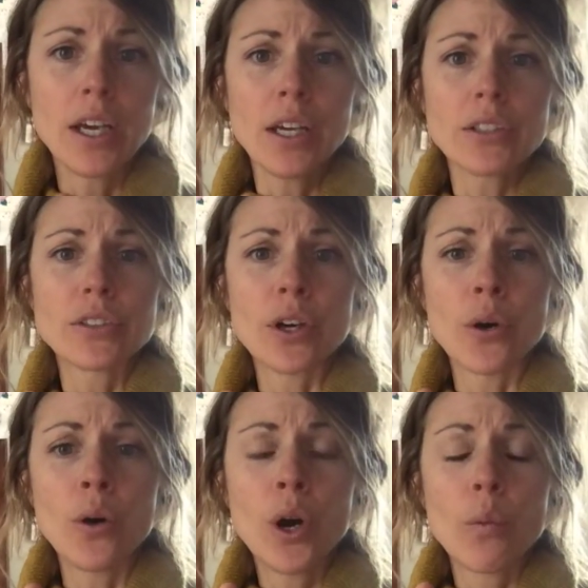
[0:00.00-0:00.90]

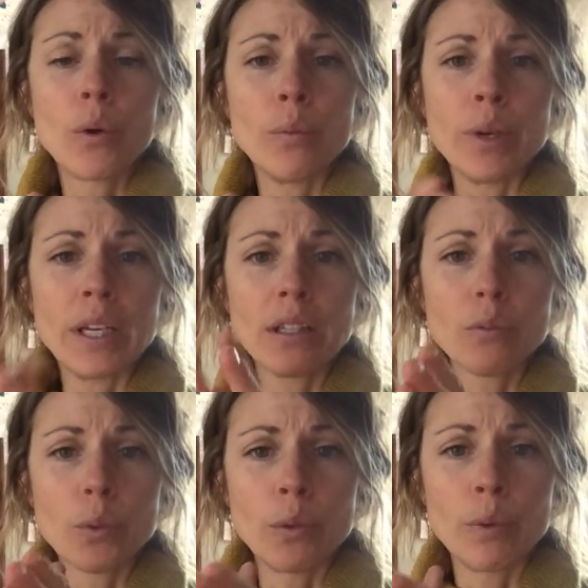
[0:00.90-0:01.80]
So when
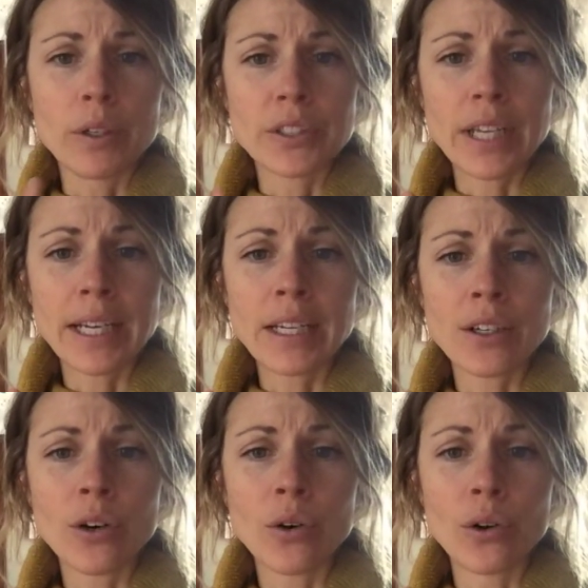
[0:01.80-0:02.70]
we're setting a
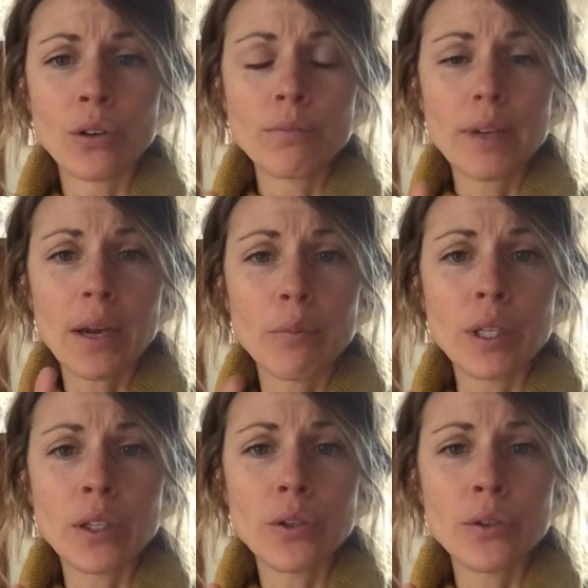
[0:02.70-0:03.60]
goal and we
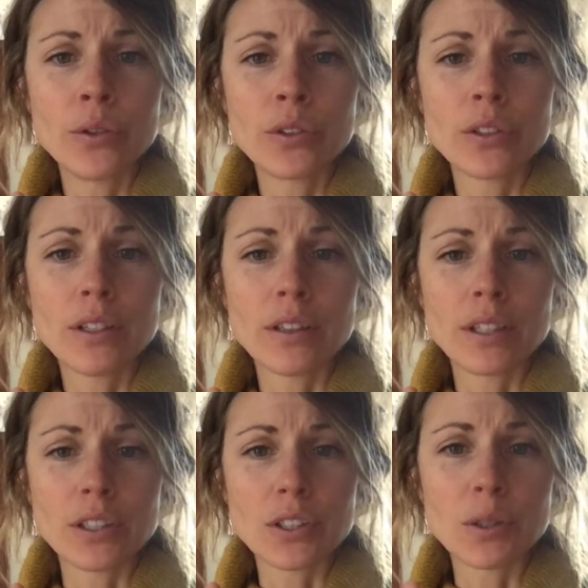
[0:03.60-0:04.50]
use
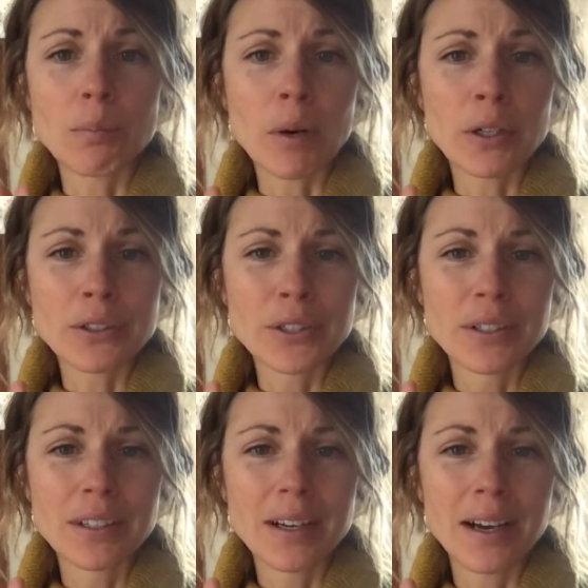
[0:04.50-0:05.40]
the SMART
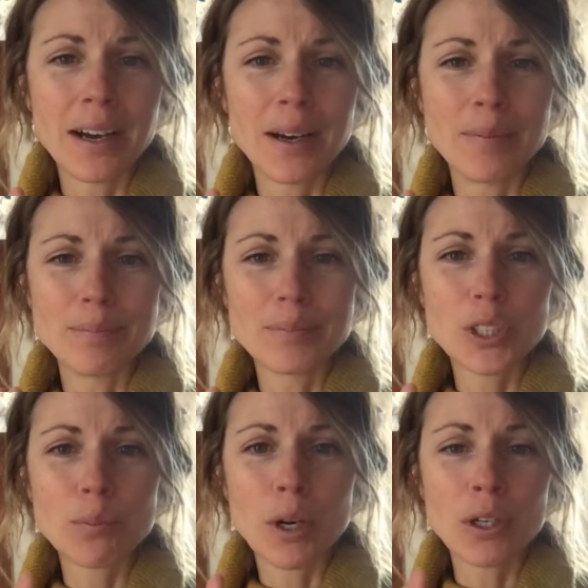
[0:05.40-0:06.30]

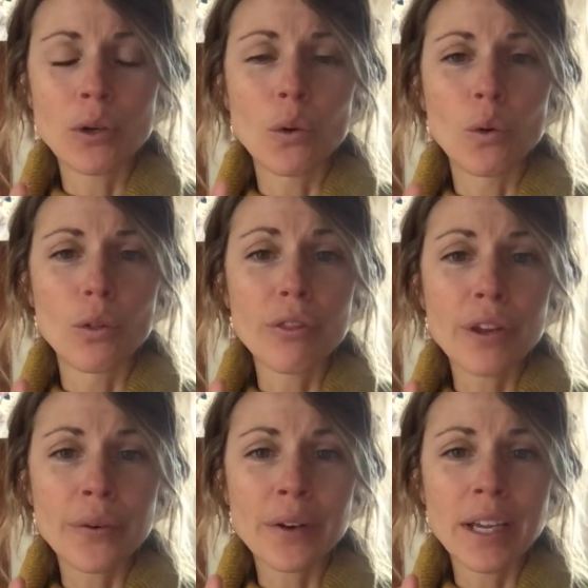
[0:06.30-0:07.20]
goal
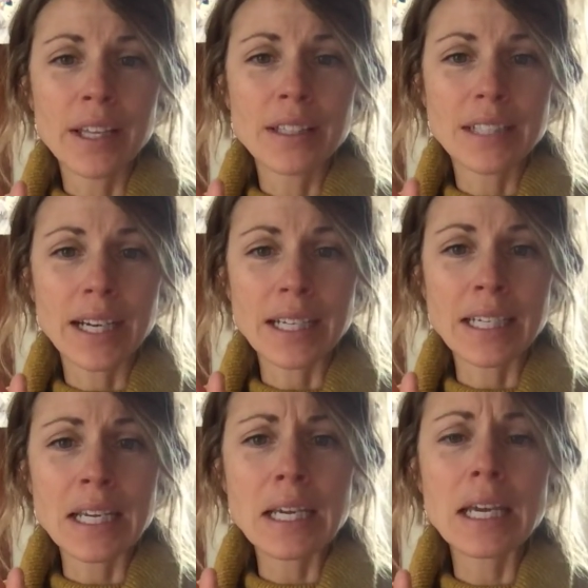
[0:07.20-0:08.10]
theory
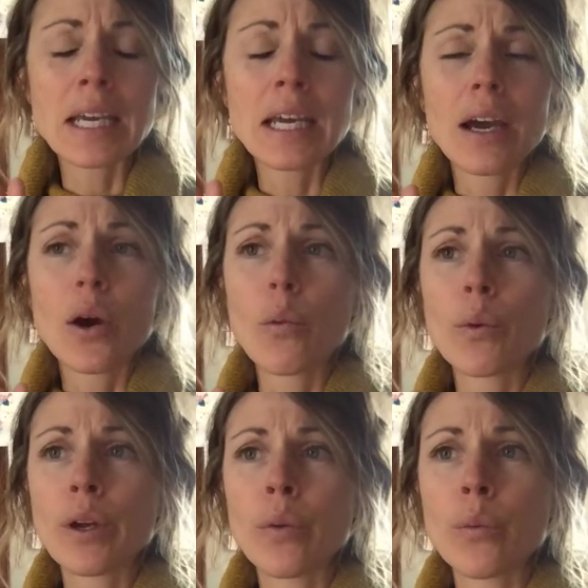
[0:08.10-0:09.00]
technique,
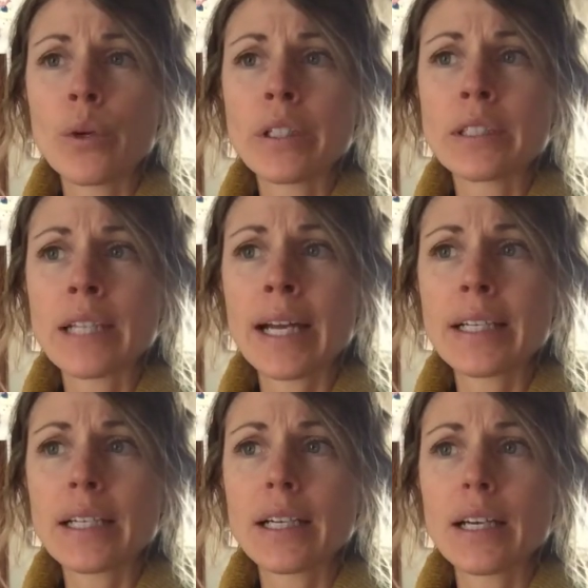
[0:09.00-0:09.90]
we
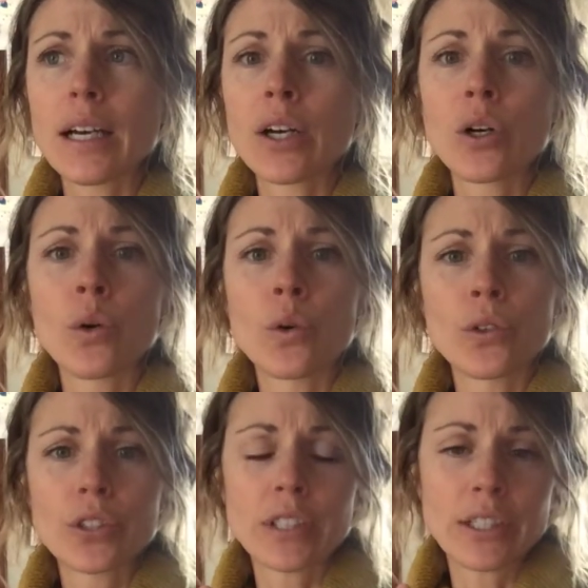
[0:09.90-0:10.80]
set a goal
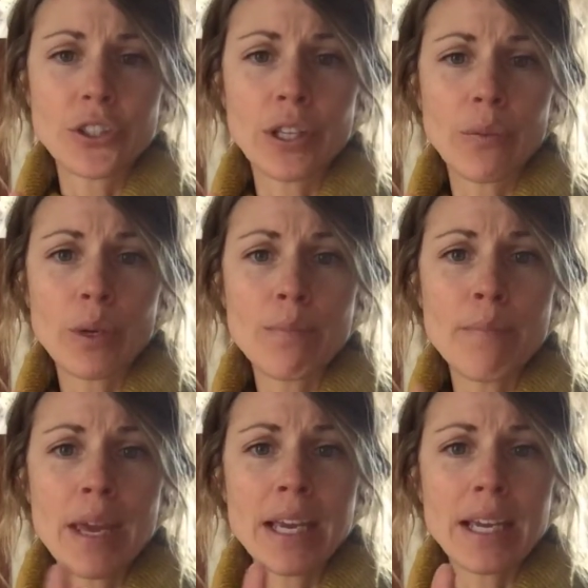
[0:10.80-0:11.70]
such that we
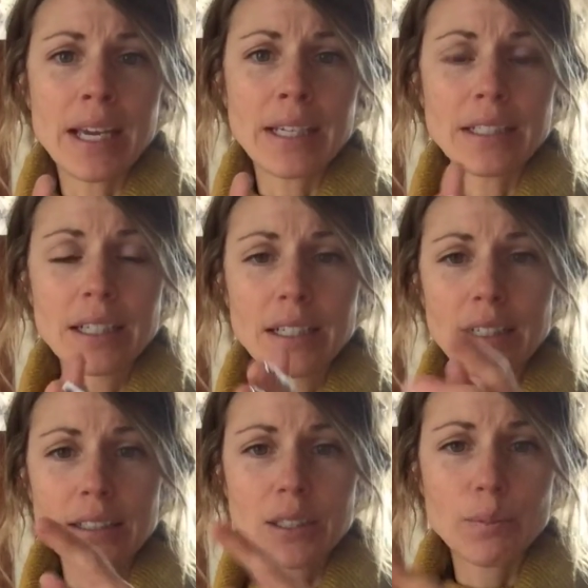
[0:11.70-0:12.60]
make it
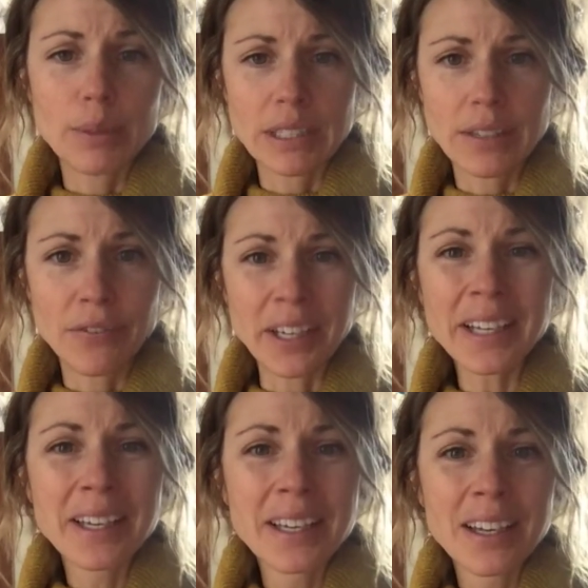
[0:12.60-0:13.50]

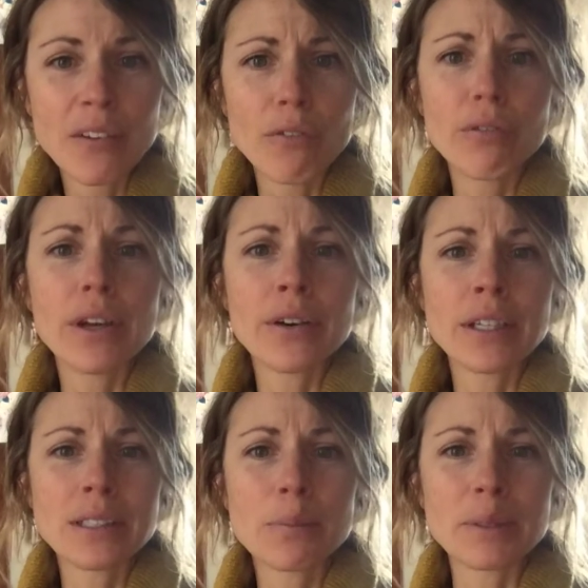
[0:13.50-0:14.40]
specific, very
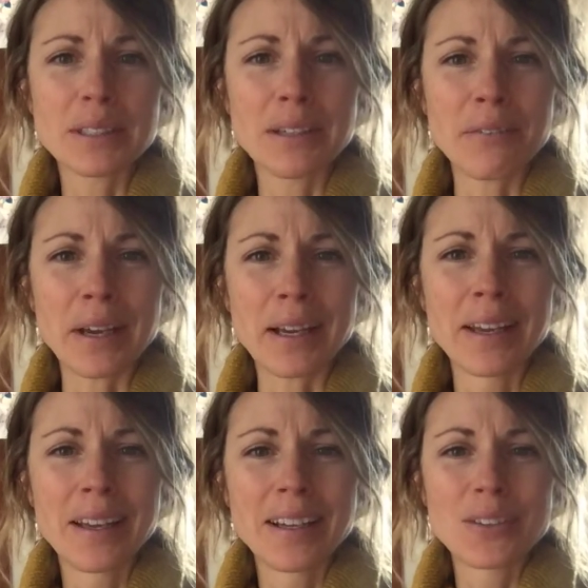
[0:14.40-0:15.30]
specific.
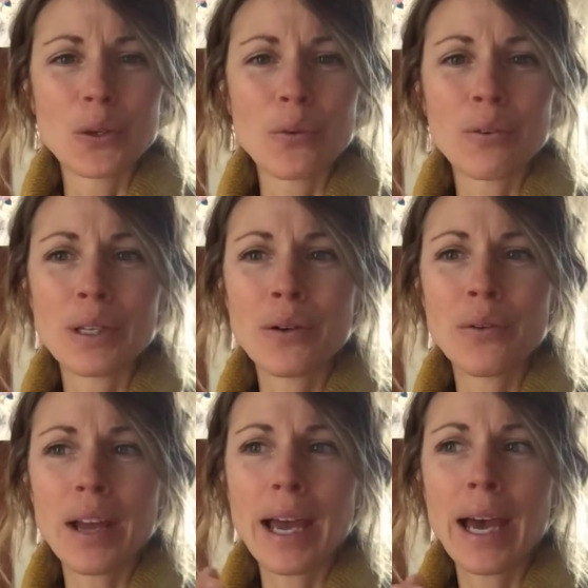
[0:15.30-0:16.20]
So if we
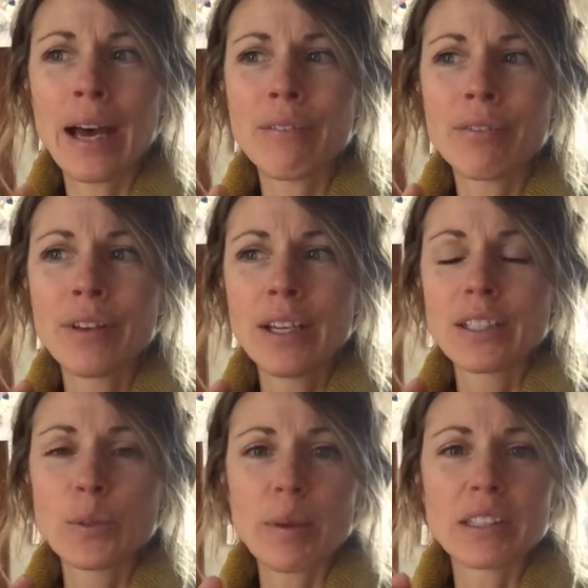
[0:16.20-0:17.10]
don't have
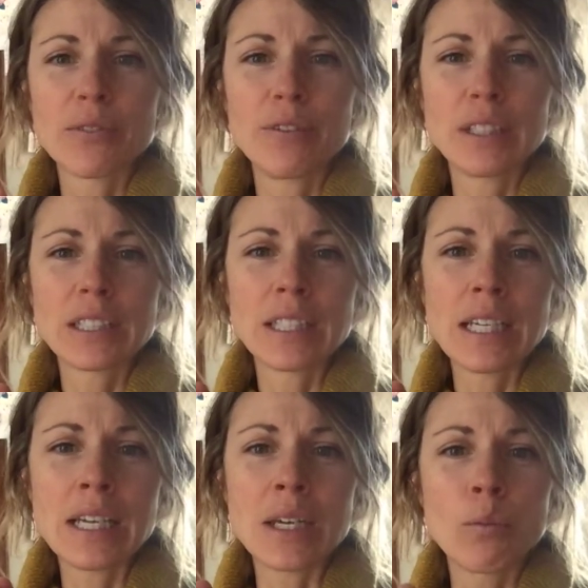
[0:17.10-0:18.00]

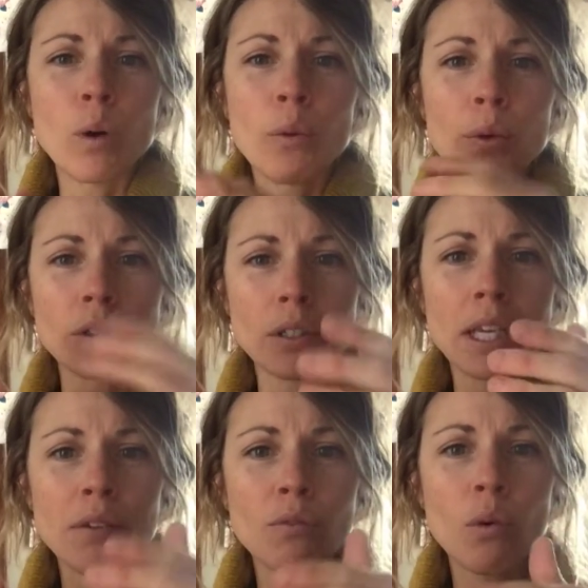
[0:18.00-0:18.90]
specificity in what we're
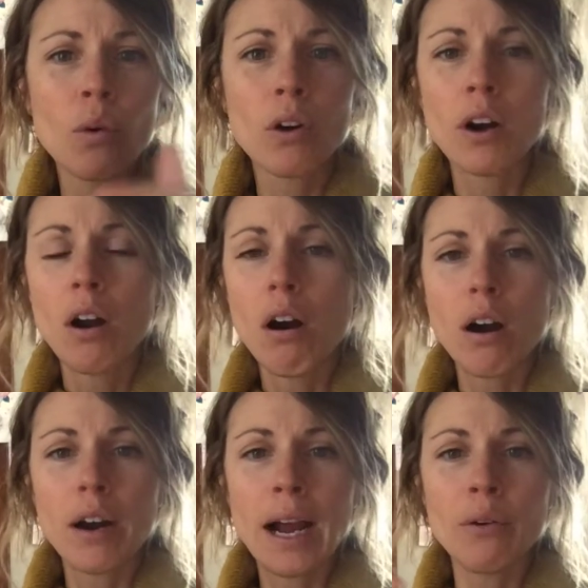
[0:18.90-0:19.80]
looking for,
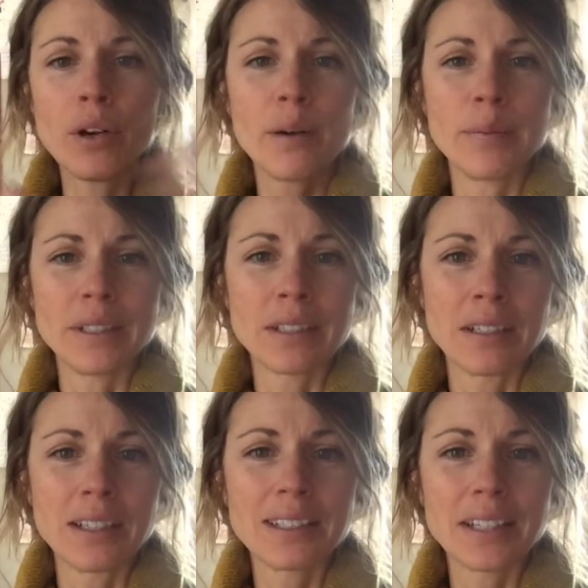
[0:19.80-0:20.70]
our outcome is
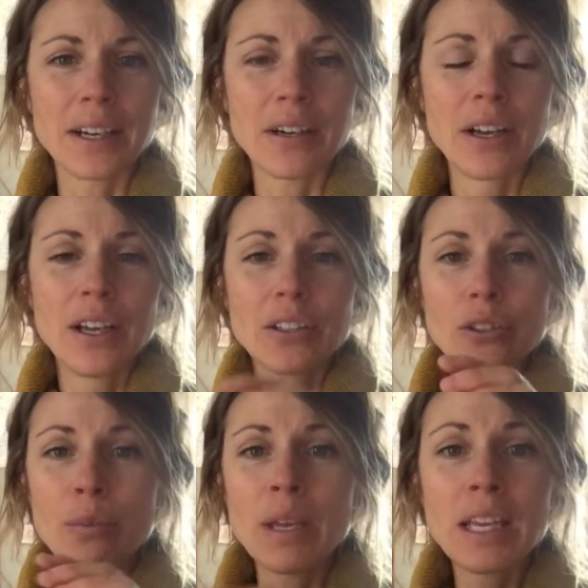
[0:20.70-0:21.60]
unclear.
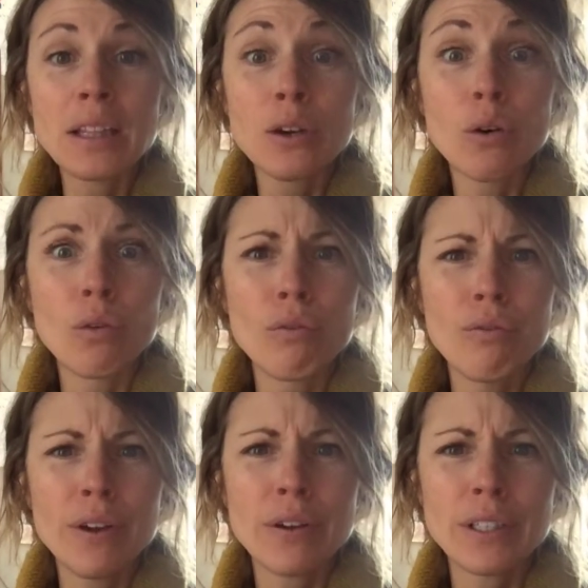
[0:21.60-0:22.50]
So making the goal
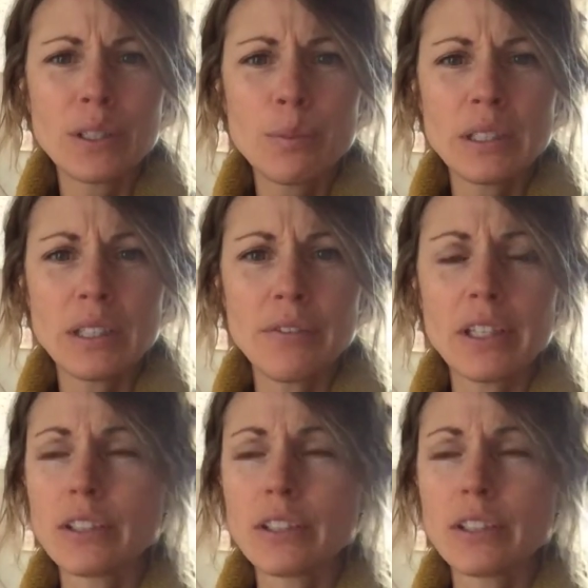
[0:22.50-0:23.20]
very specific.